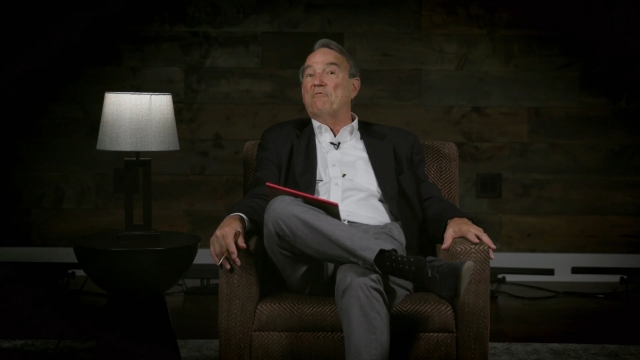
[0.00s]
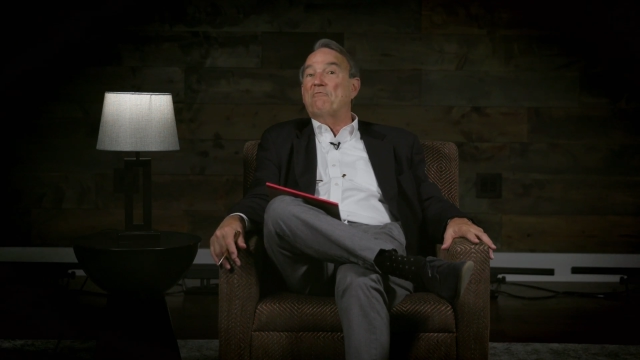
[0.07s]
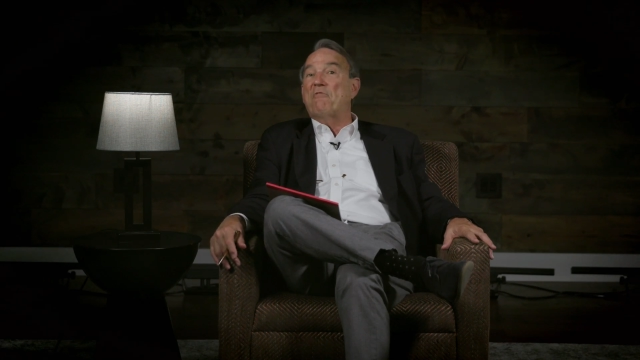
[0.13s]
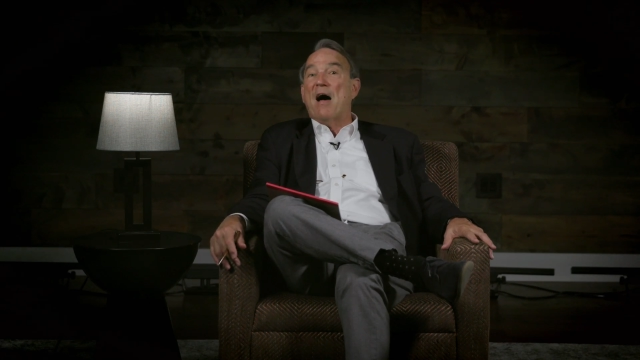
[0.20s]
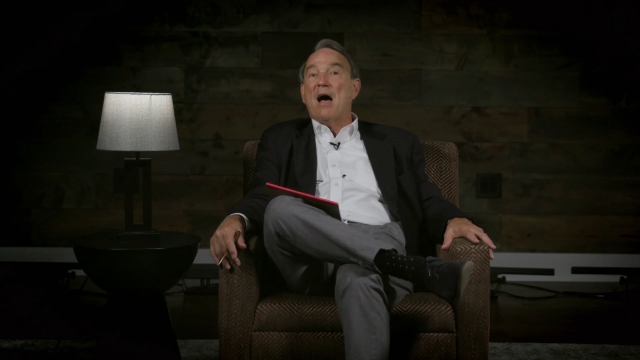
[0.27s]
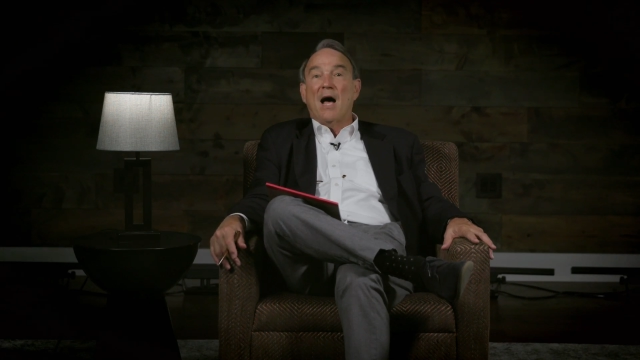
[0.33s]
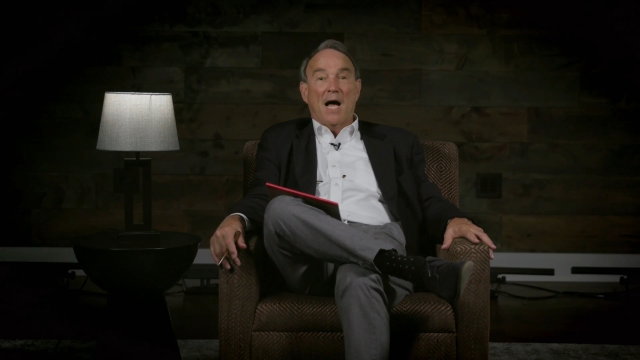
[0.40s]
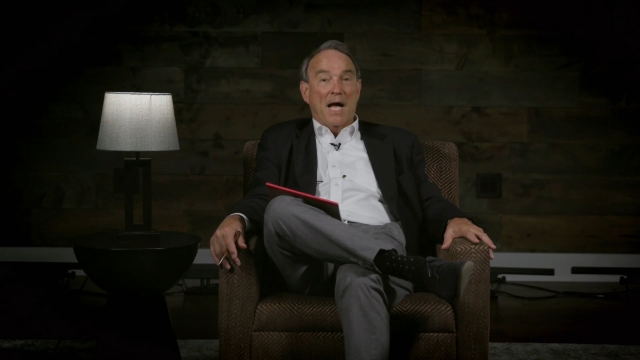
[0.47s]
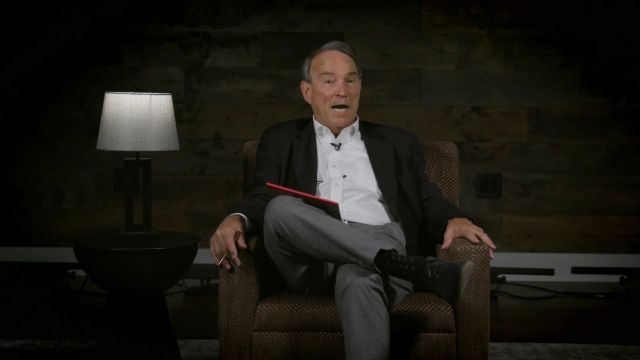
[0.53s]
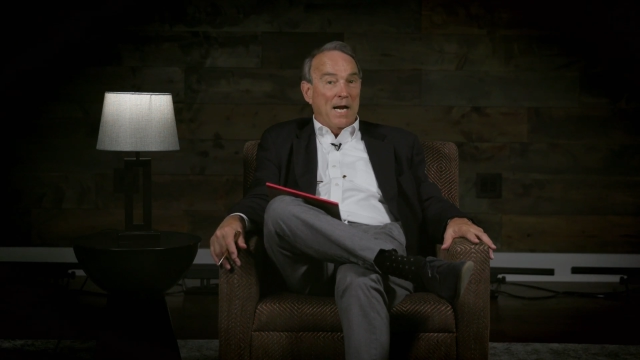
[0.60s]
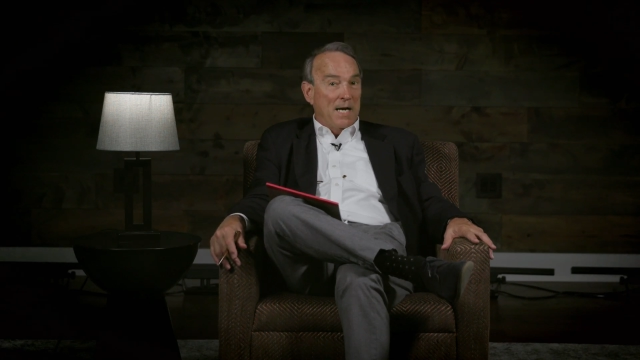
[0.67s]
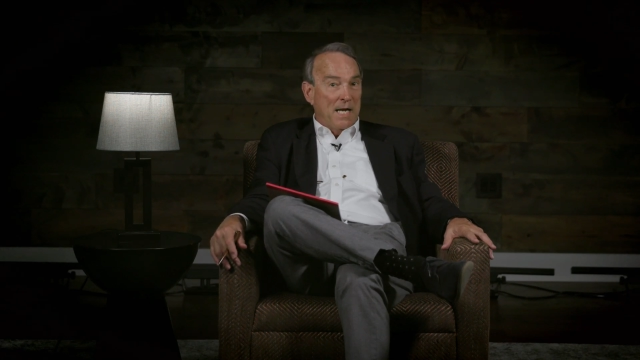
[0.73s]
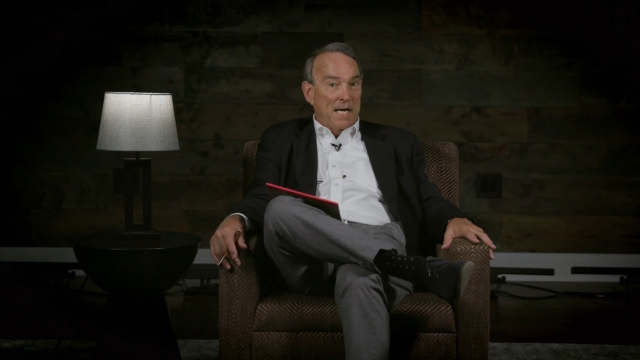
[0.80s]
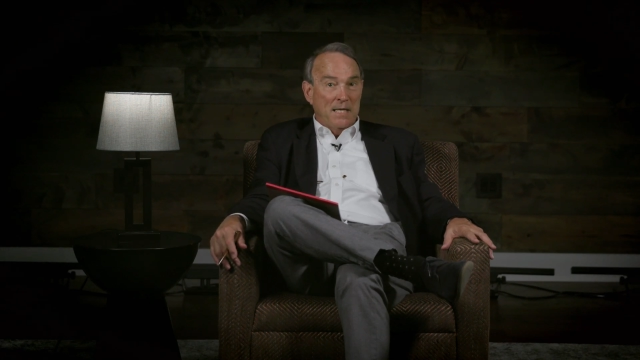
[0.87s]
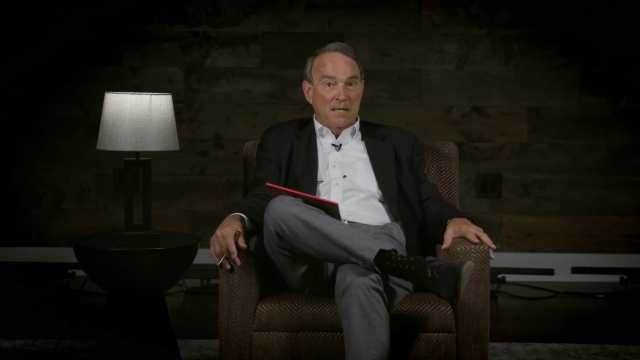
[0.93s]

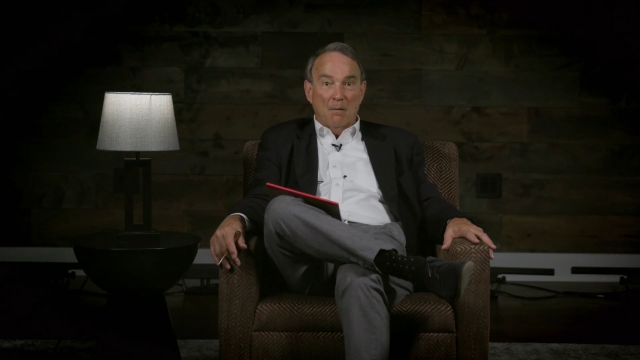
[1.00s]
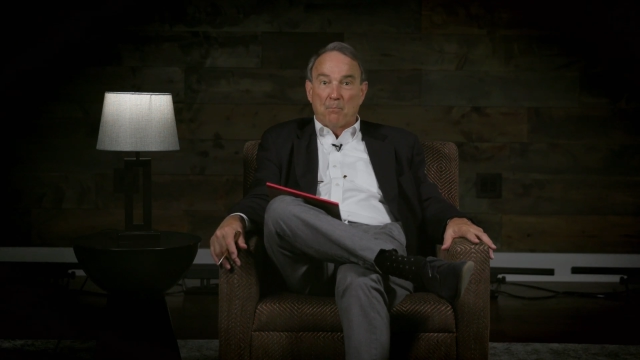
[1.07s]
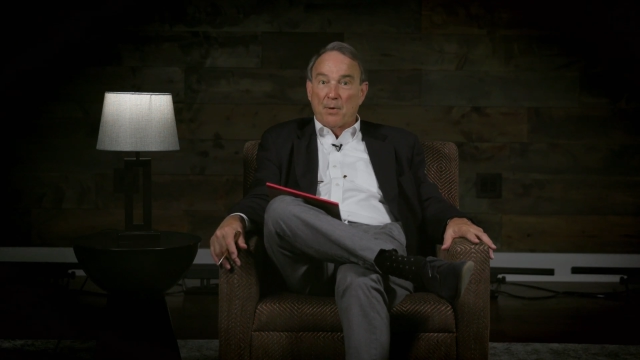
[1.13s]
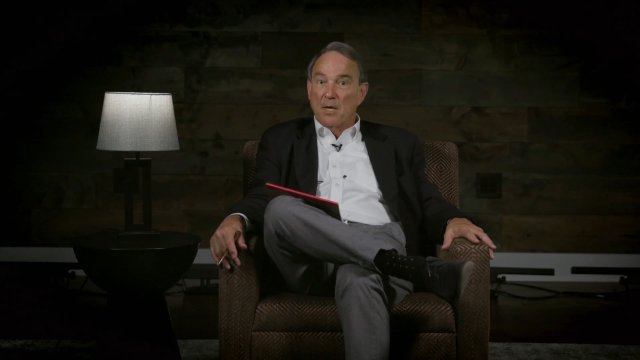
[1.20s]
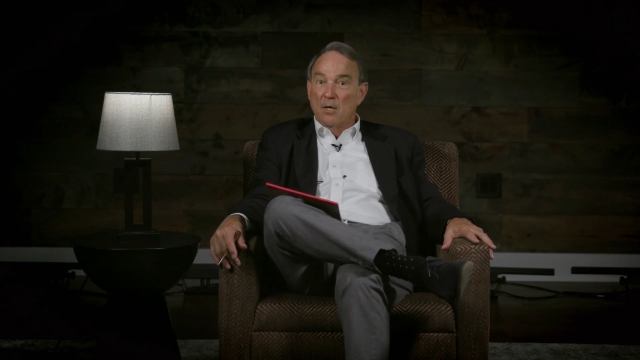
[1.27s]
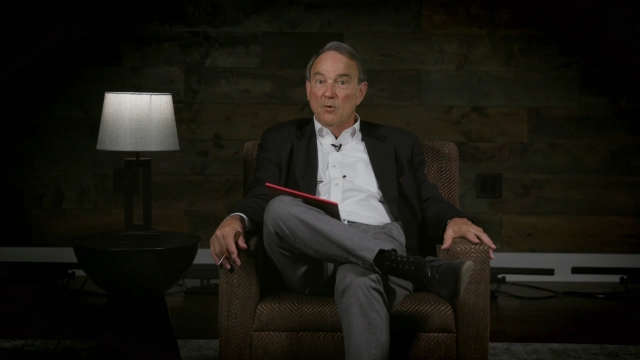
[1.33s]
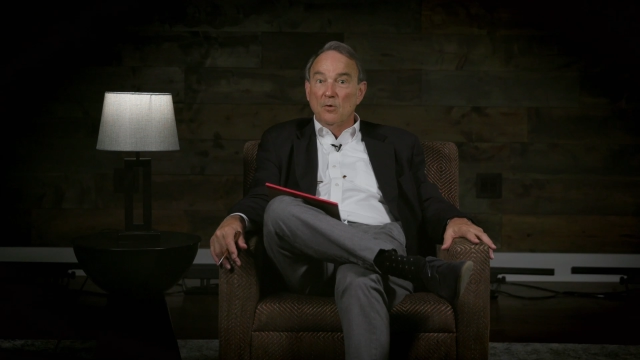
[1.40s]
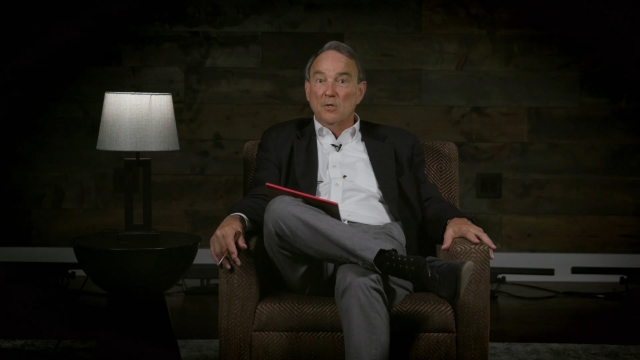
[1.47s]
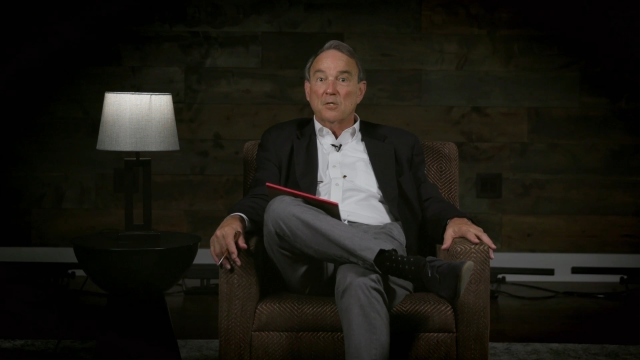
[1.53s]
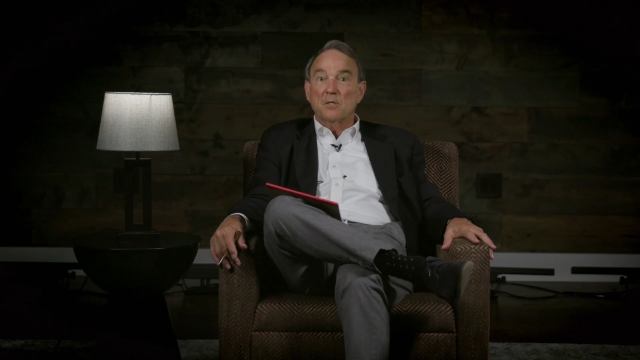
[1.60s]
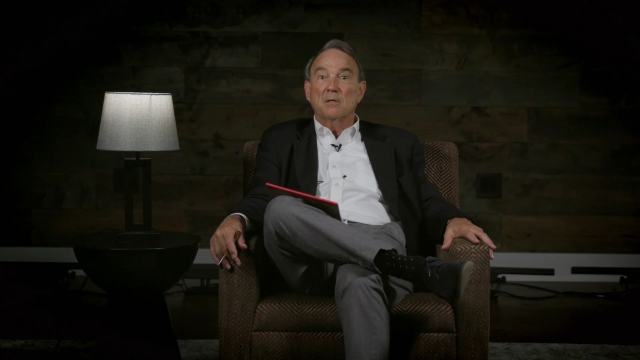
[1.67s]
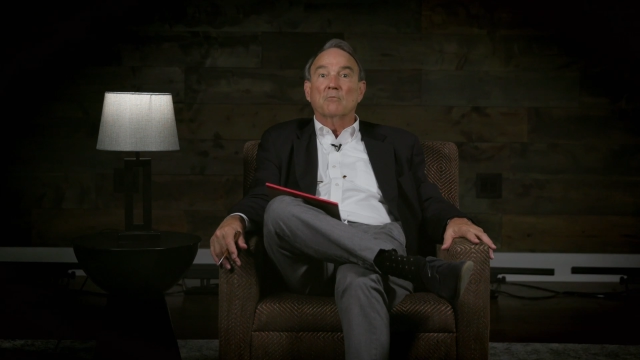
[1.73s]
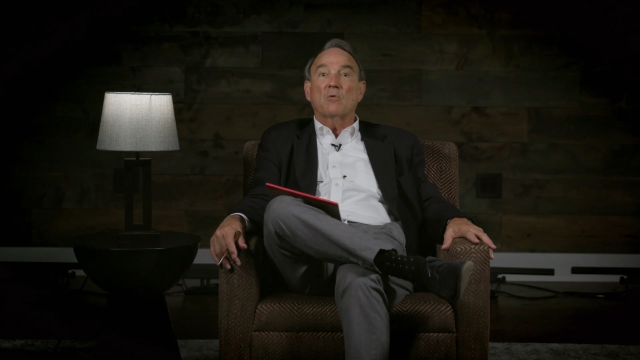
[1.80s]
fine in the pews